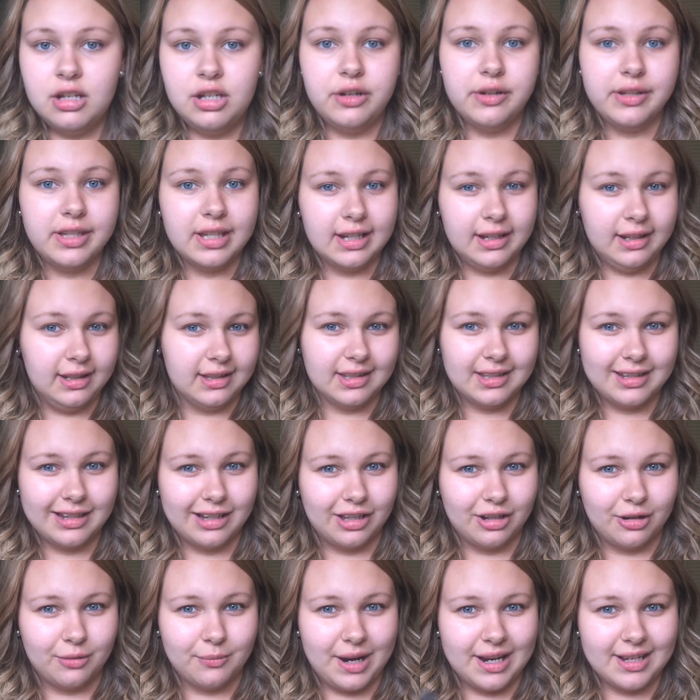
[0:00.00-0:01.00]
using
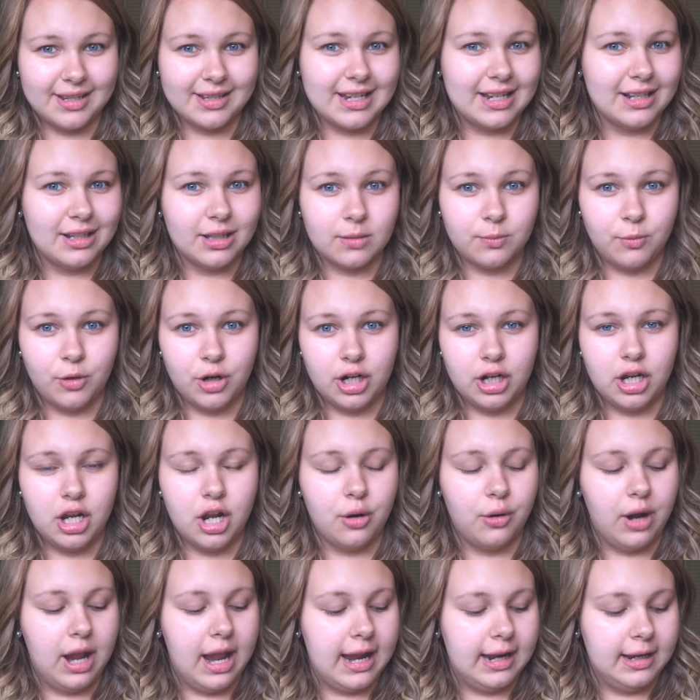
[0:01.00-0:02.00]
concealer, my skin's pretty
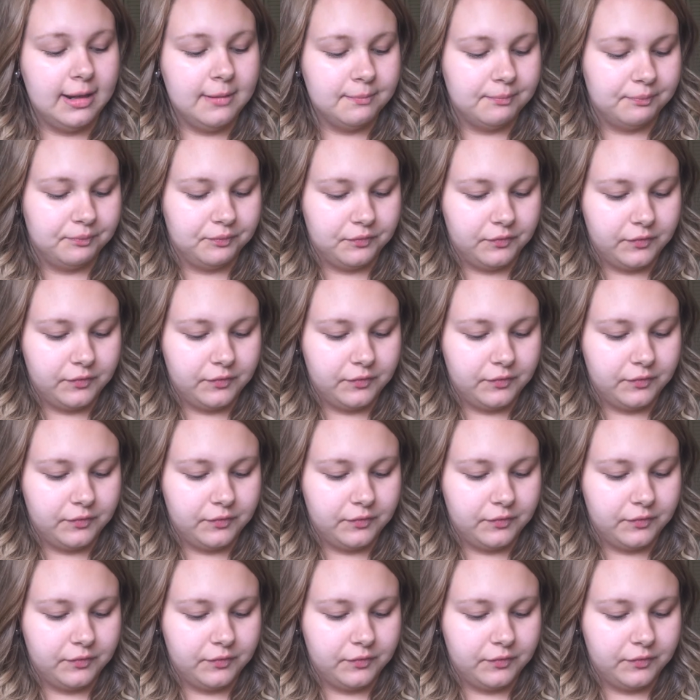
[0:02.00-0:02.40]
okay.